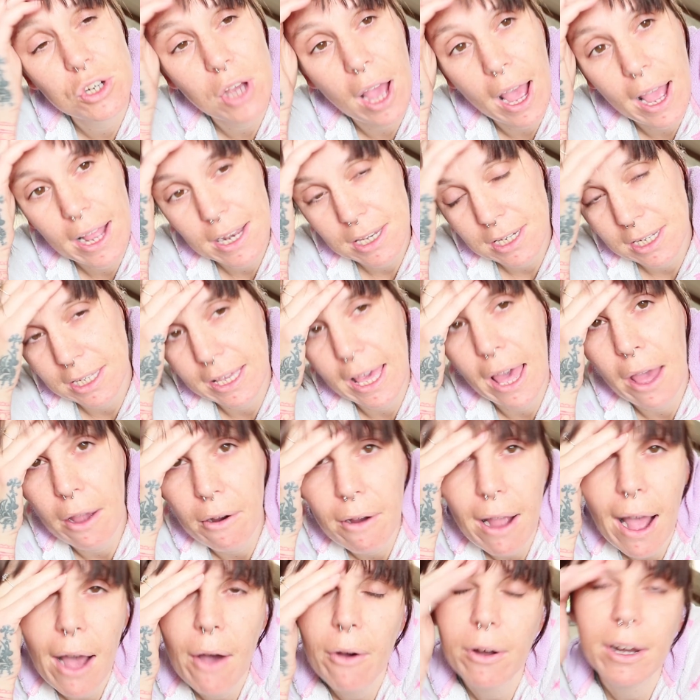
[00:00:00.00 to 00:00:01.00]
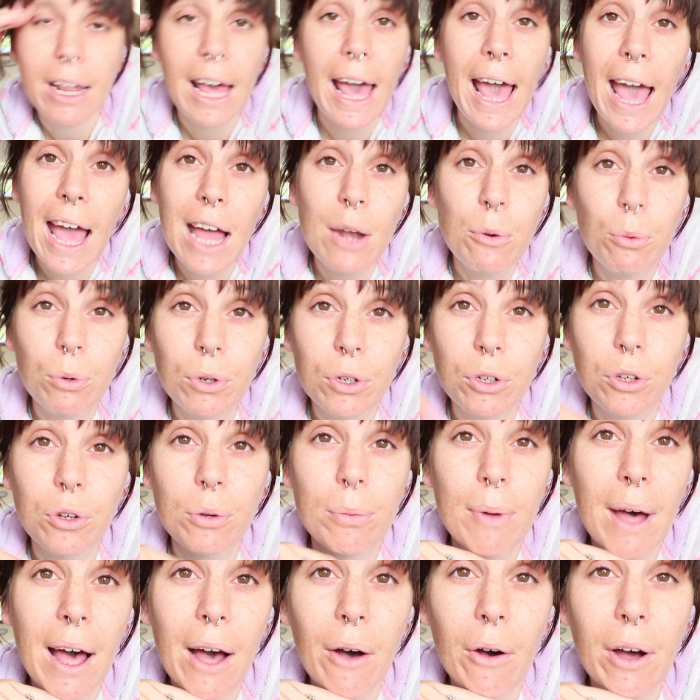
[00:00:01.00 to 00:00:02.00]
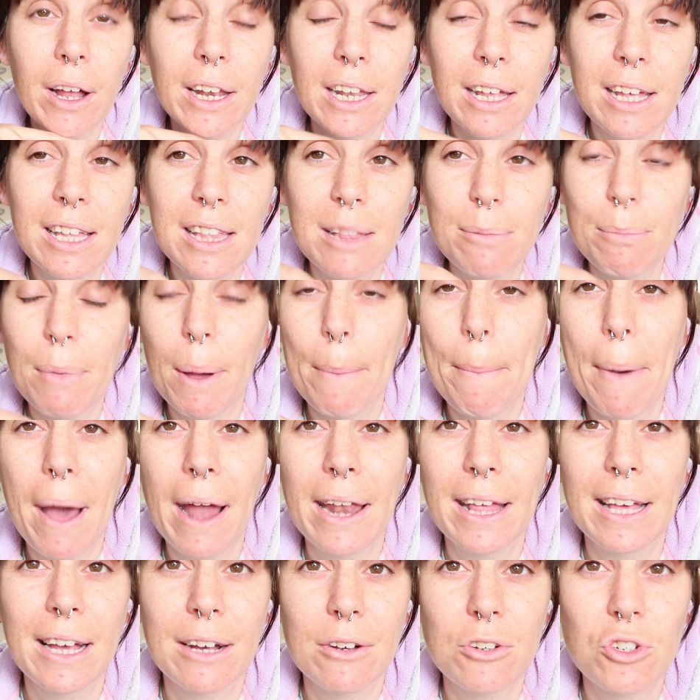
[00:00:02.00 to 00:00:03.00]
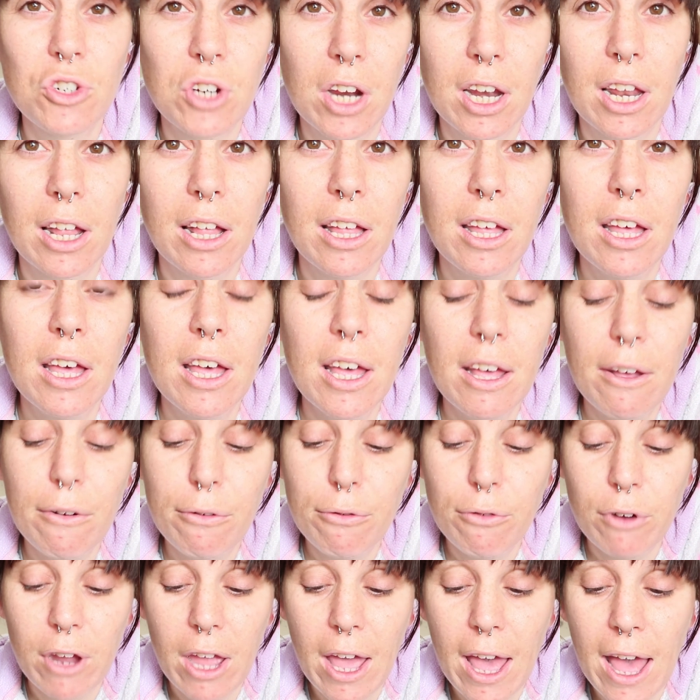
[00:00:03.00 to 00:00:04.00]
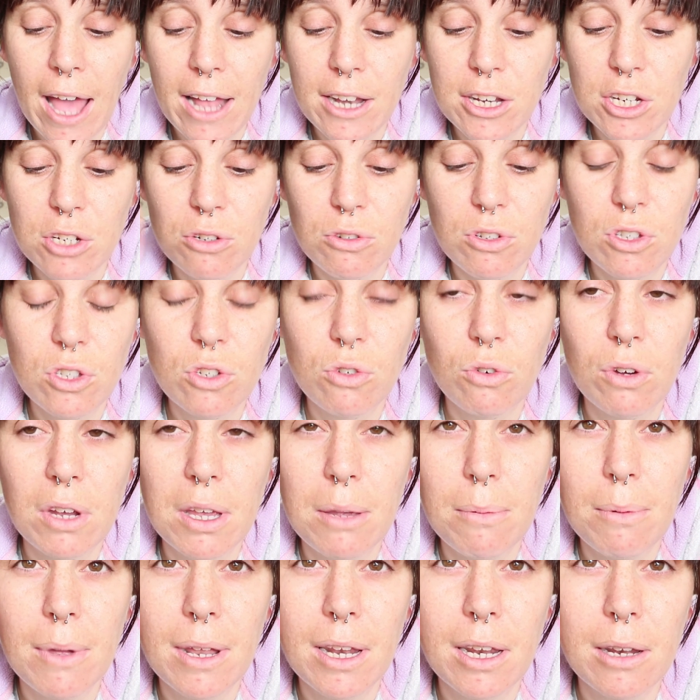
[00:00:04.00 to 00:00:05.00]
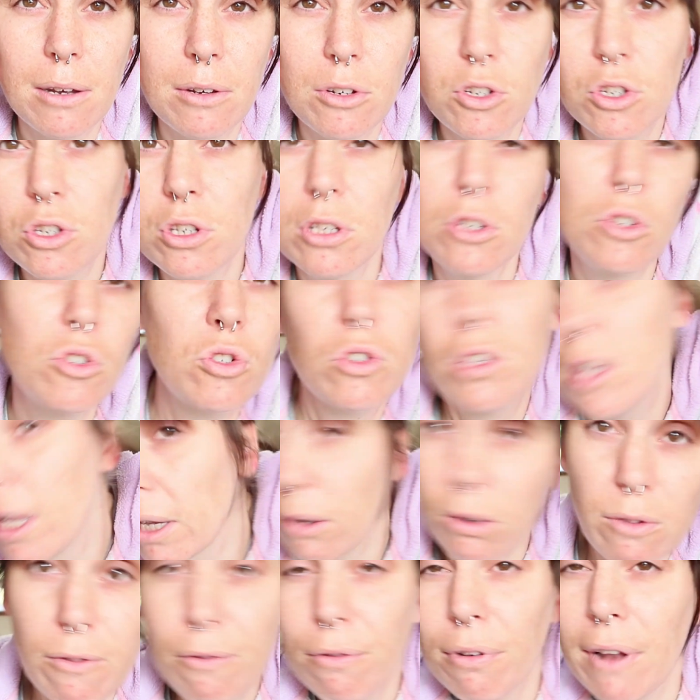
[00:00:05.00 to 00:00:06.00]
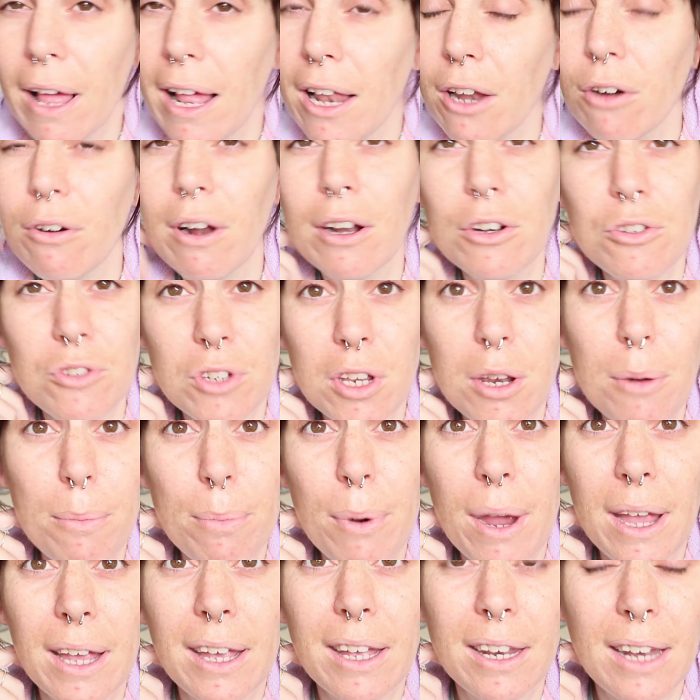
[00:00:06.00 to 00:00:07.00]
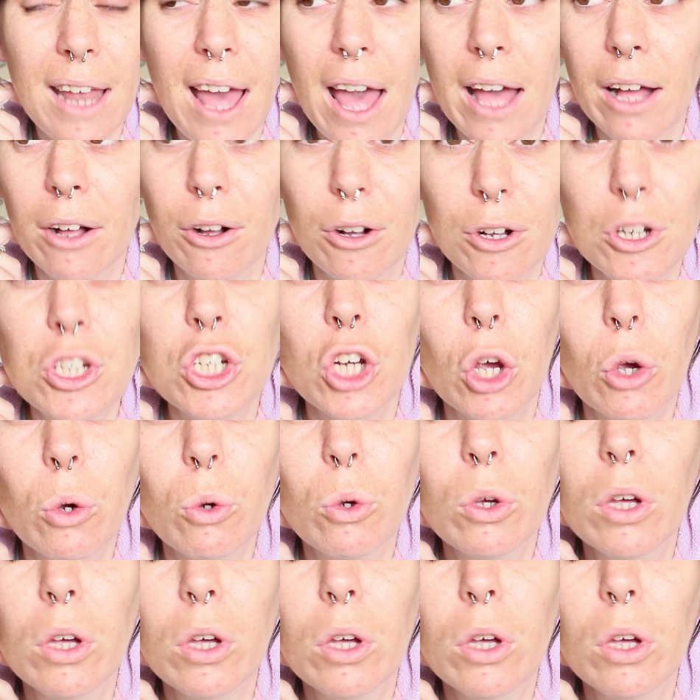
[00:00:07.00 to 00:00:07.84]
tried to get her out, and her head wouldn't come out. And in my panic I was trying to free her head and she was screaming and like flailing around. She's gonna break her neck or choke.